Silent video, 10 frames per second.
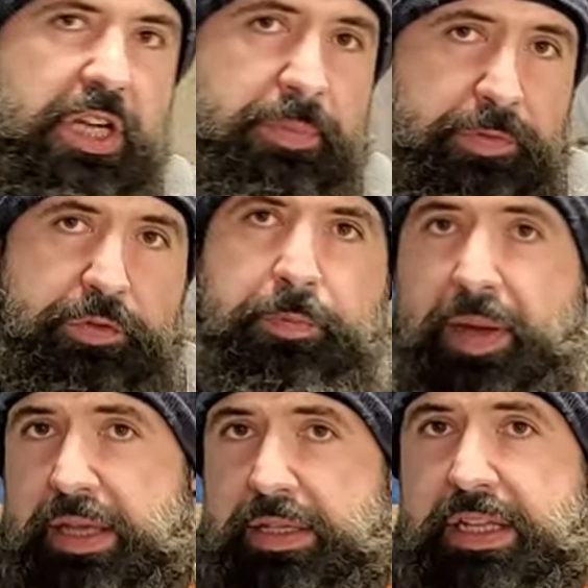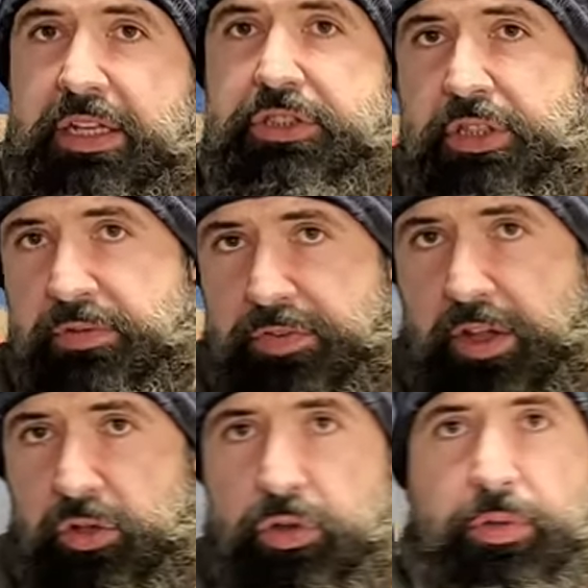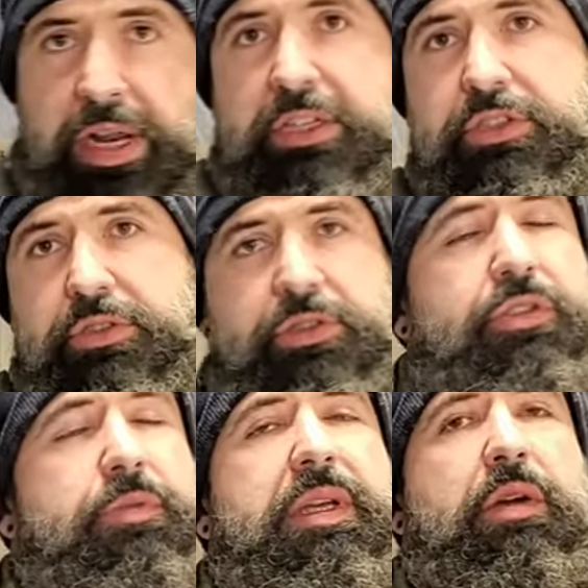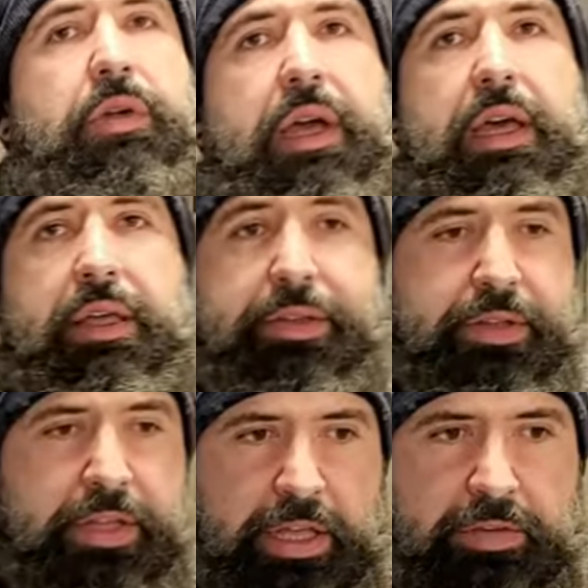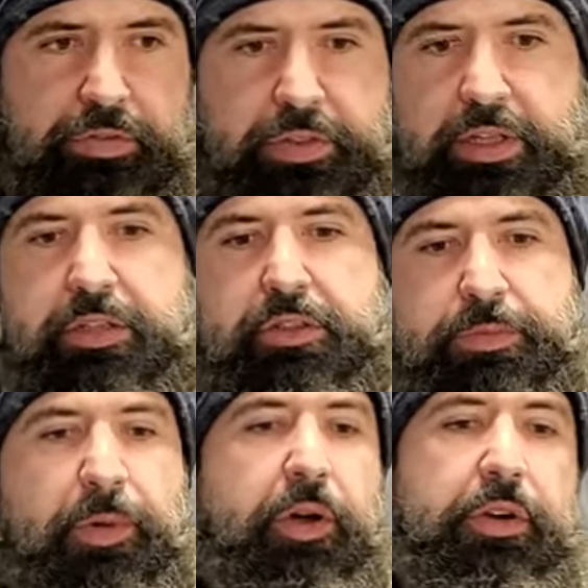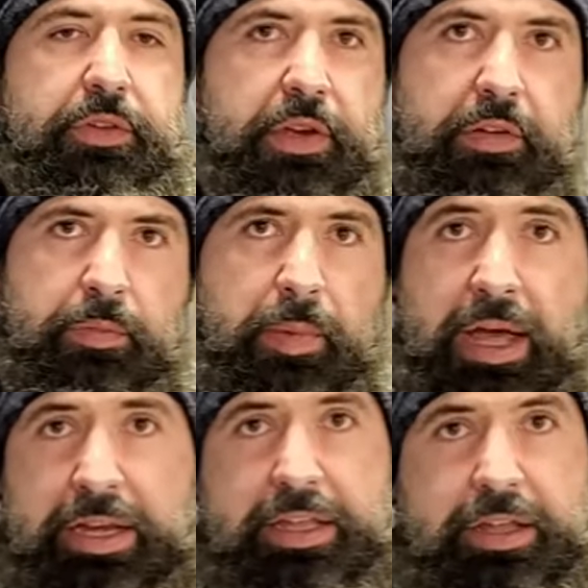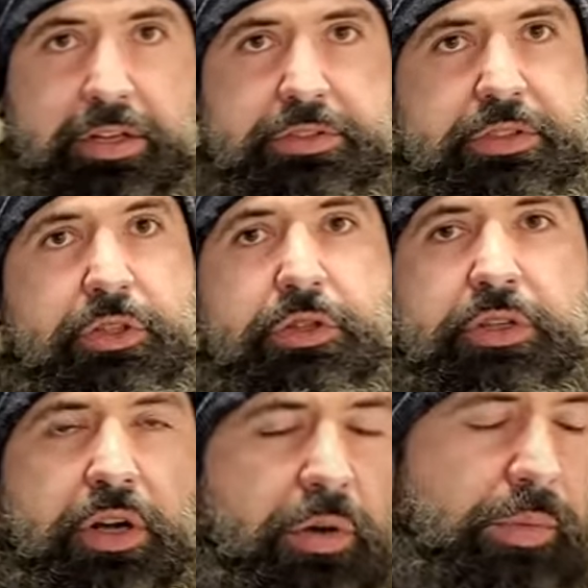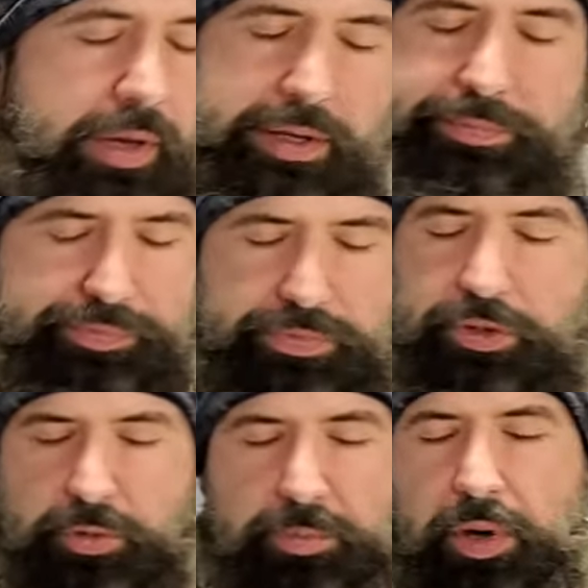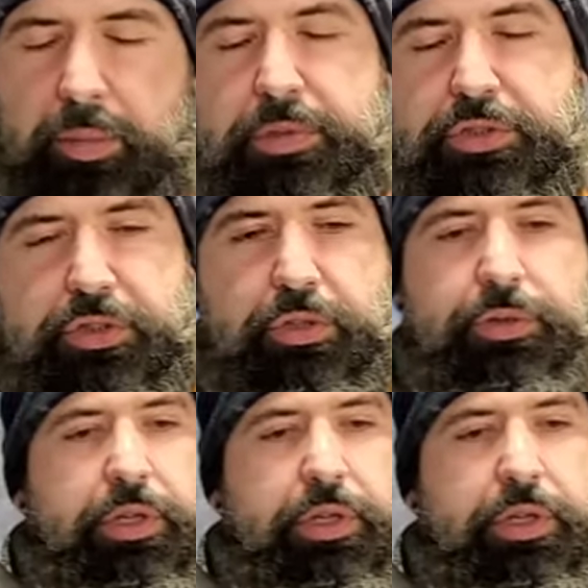shop, if you pay attention and follow directions, you'll be okay. If you think you're smarter than everybody else and do it your own way, you'll probably screw it